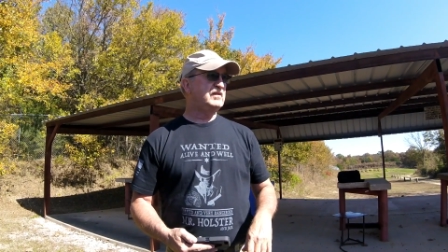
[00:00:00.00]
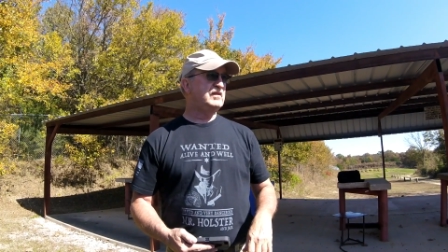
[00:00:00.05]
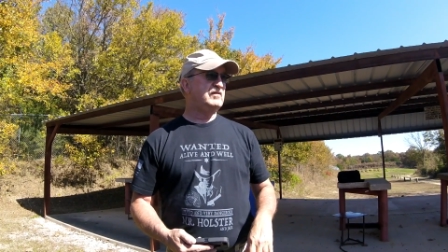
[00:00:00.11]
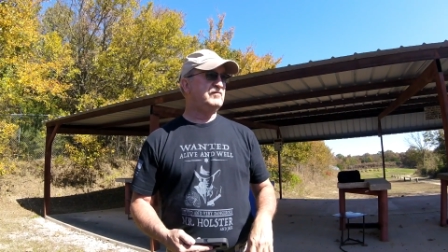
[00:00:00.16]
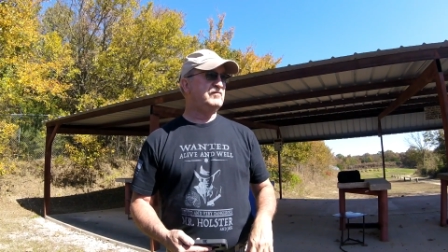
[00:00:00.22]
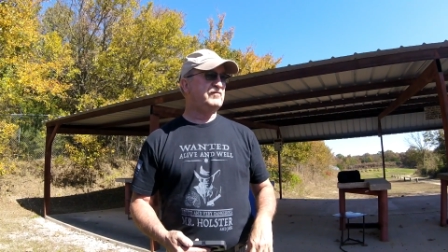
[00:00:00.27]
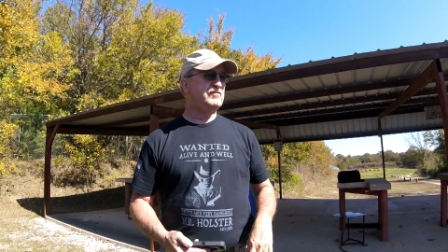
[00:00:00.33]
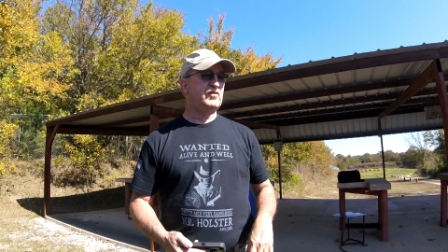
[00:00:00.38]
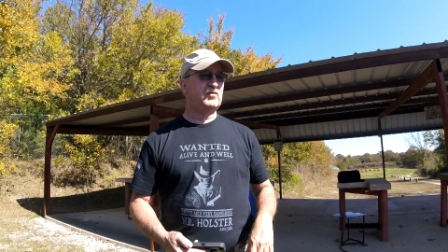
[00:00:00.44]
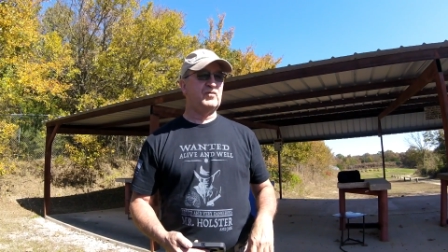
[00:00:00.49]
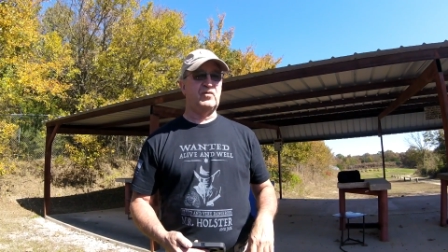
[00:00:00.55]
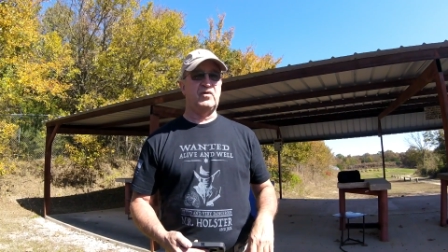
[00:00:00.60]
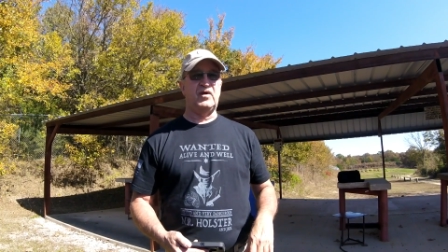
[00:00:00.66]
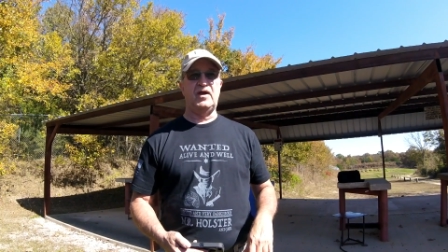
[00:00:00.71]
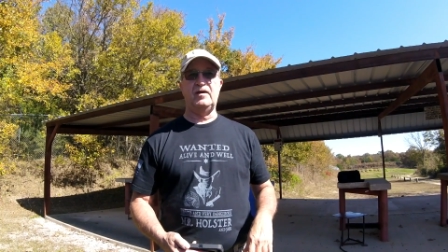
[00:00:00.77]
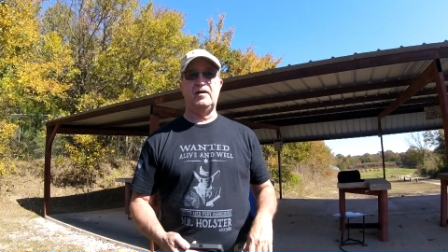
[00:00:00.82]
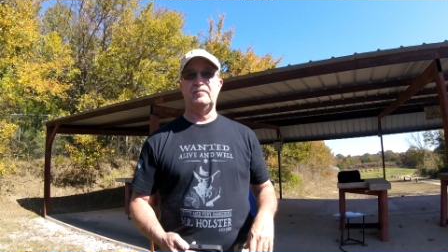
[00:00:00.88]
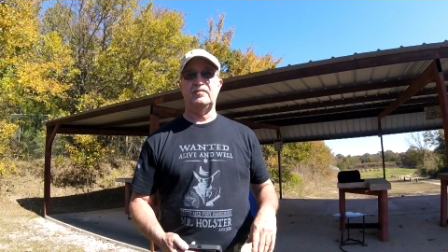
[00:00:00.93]
even
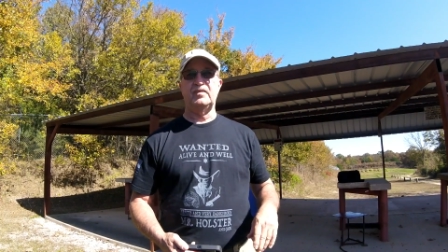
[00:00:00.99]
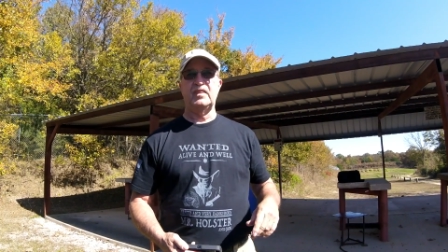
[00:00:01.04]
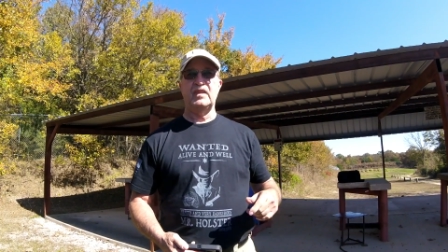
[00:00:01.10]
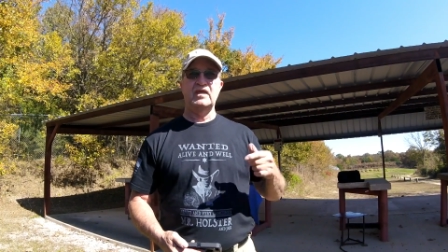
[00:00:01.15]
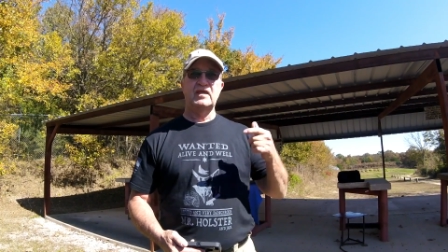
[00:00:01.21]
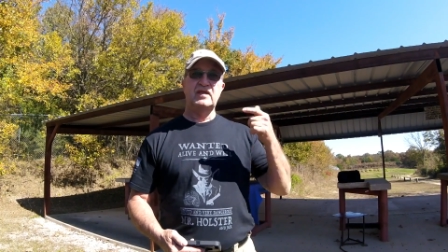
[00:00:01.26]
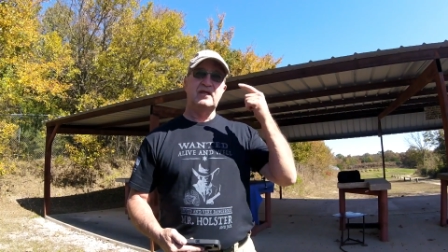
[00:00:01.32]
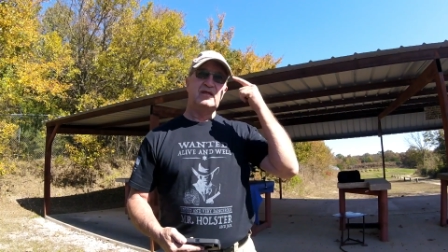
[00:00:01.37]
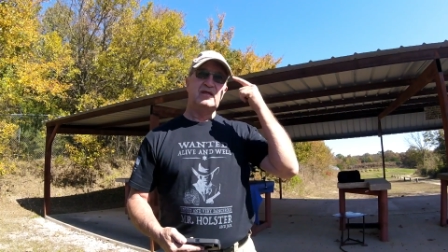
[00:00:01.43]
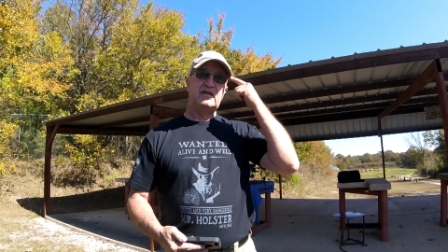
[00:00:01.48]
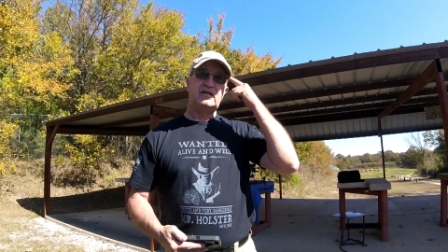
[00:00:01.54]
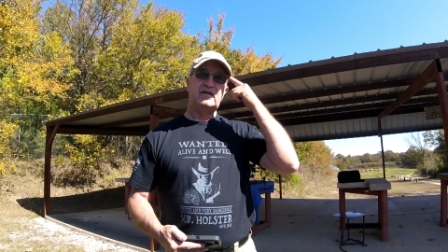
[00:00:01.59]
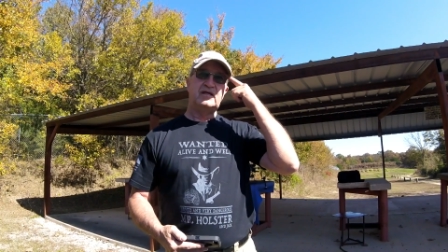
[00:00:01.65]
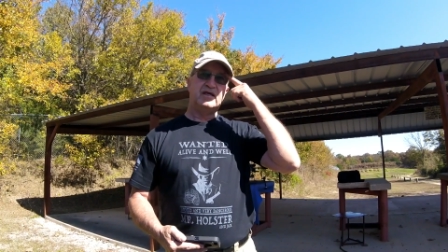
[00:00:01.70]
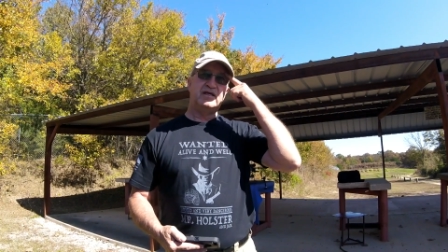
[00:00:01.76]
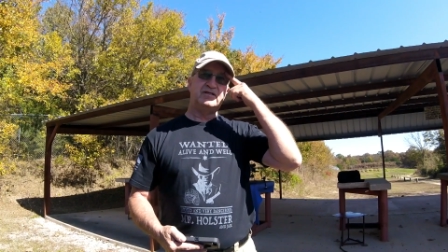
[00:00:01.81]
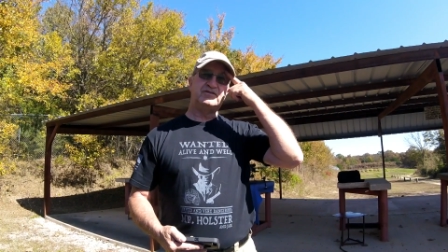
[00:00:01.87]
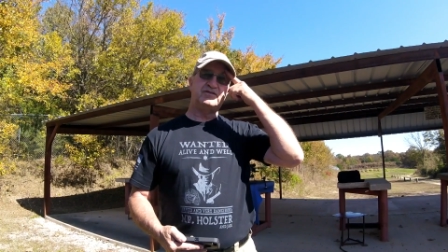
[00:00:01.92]
further out,
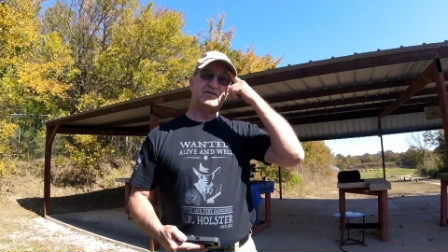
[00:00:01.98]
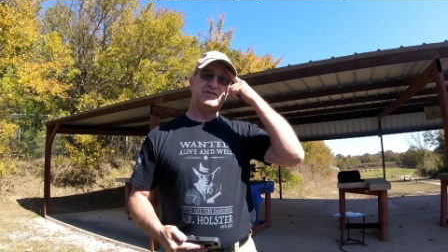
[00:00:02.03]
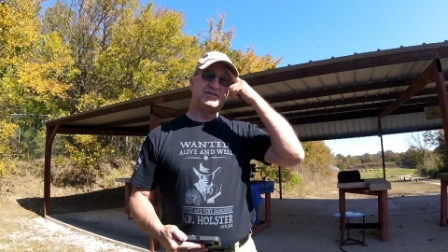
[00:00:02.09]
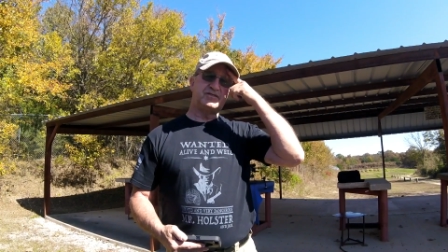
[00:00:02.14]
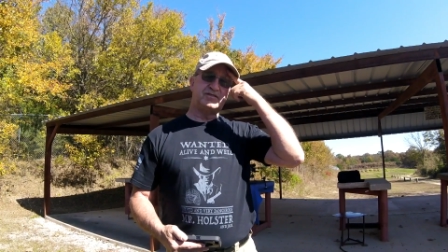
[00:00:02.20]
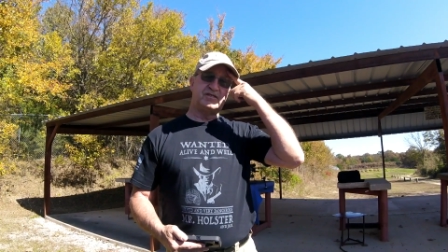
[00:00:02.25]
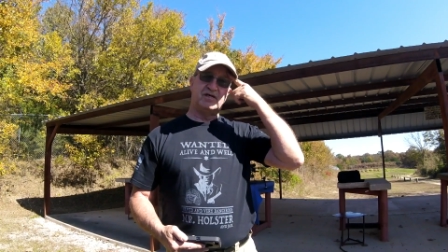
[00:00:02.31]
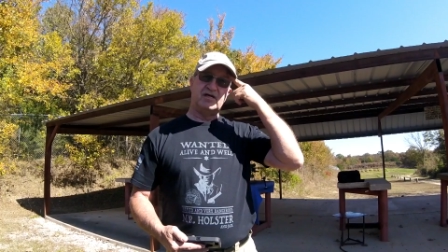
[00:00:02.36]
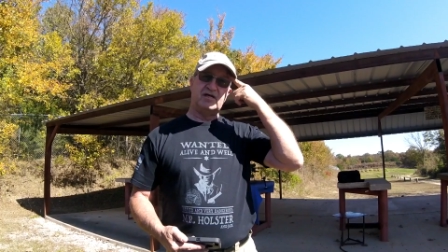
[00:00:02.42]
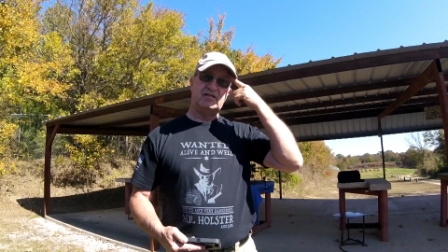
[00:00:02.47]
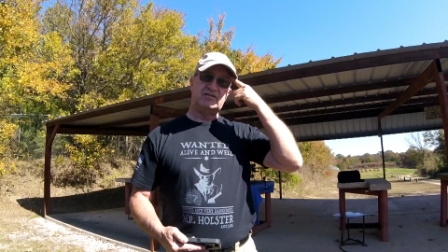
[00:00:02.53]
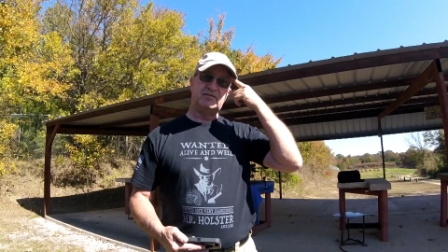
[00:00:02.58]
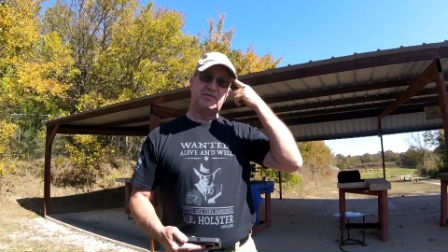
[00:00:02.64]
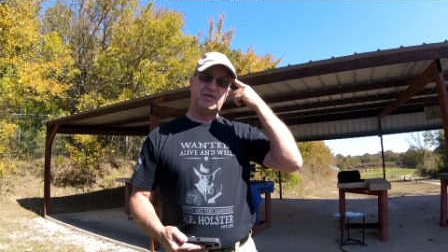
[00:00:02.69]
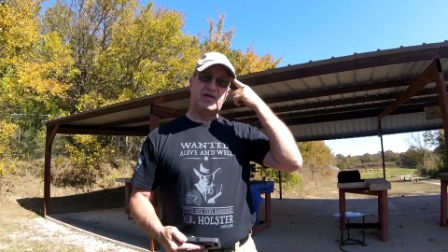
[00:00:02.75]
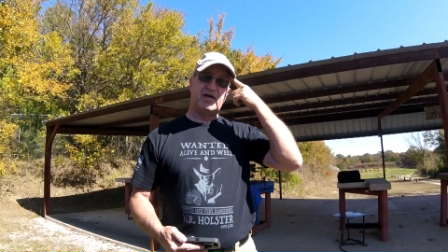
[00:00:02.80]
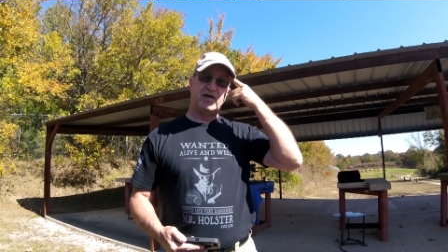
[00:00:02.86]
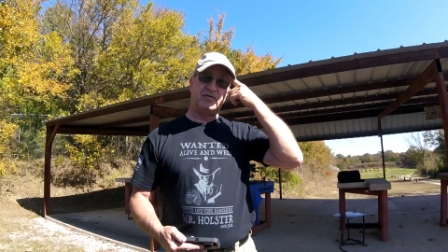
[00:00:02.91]
it's just uh,
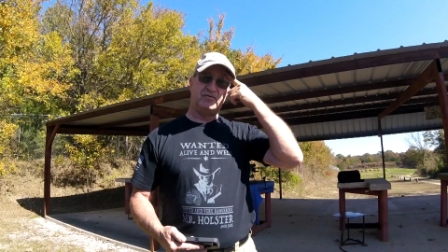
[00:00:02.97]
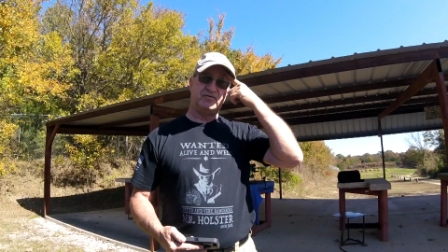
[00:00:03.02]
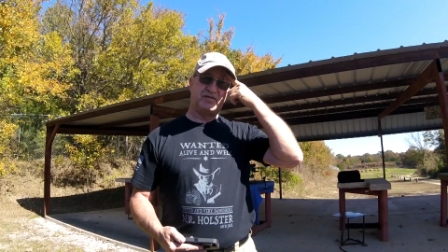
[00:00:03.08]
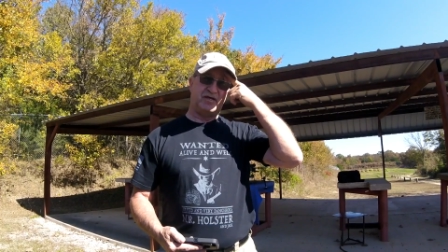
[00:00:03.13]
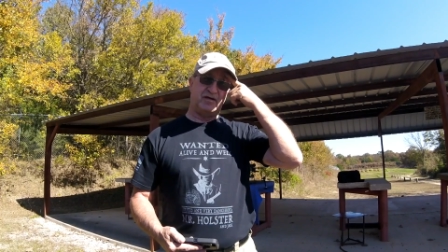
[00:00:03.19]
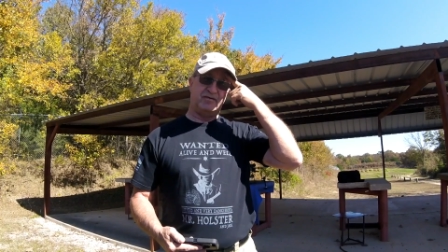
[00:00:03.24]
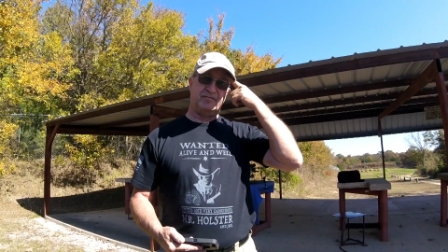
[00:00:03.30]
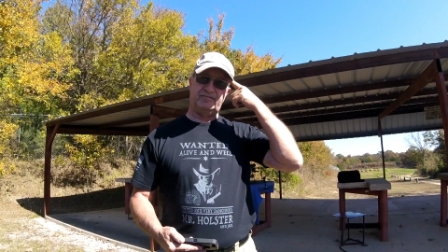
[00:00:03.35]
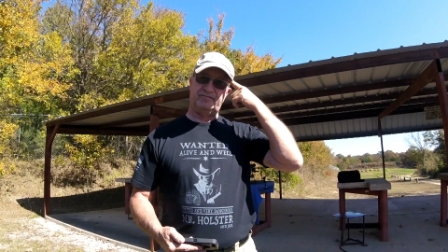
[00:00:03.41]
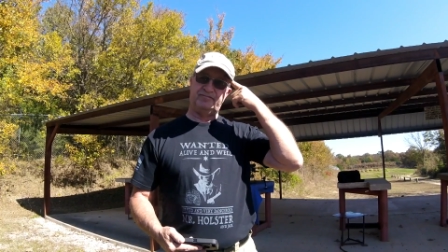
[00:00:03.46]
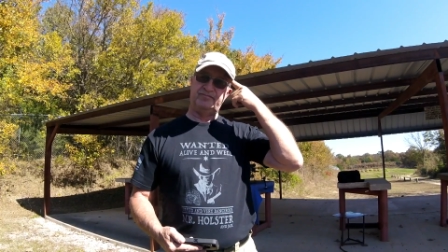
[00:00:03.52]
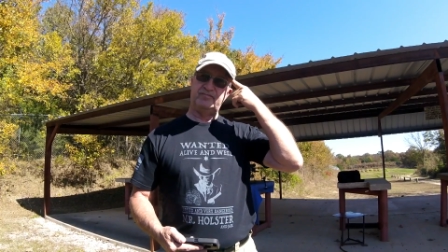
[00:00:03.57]
too many hunters out.